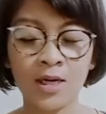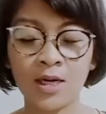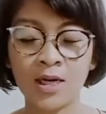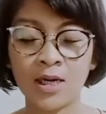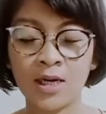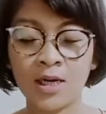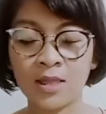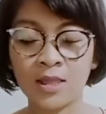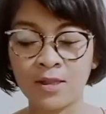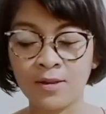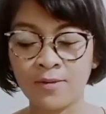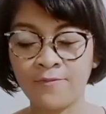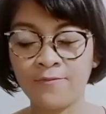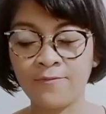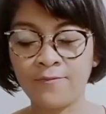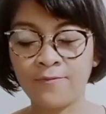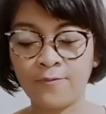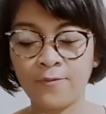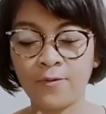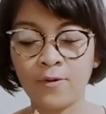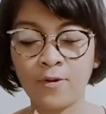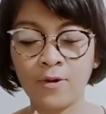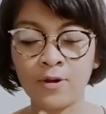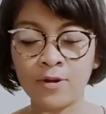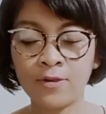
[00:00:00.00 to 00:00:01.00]
the
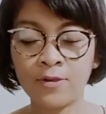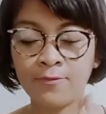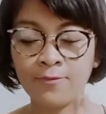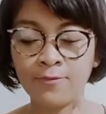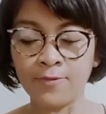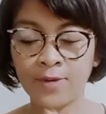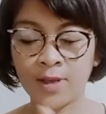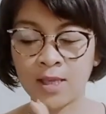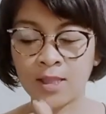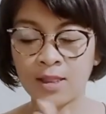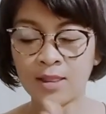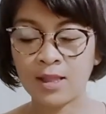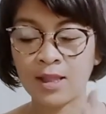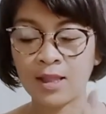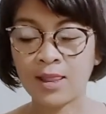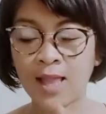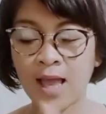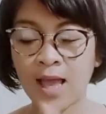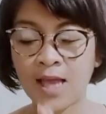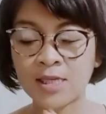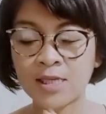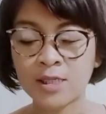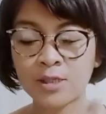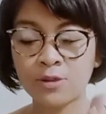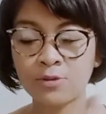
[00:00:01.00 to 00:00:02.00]
4th week, the
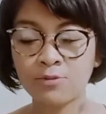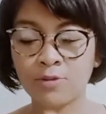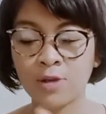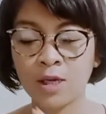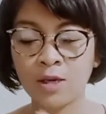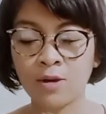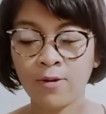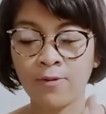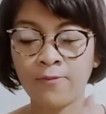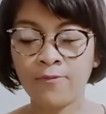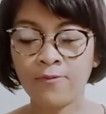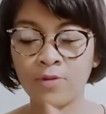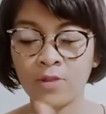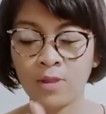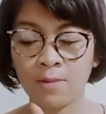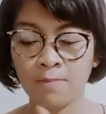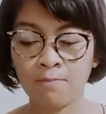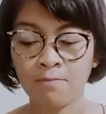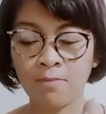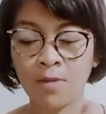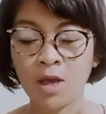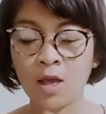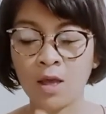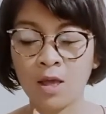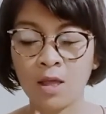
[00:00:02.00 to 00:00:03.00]
last week of the
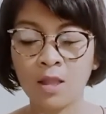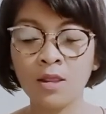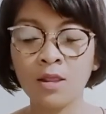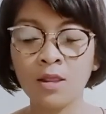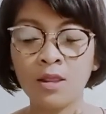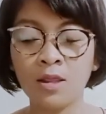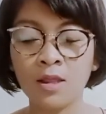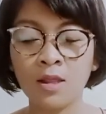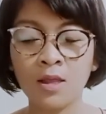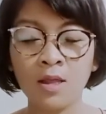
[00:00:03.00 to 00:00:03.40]
month.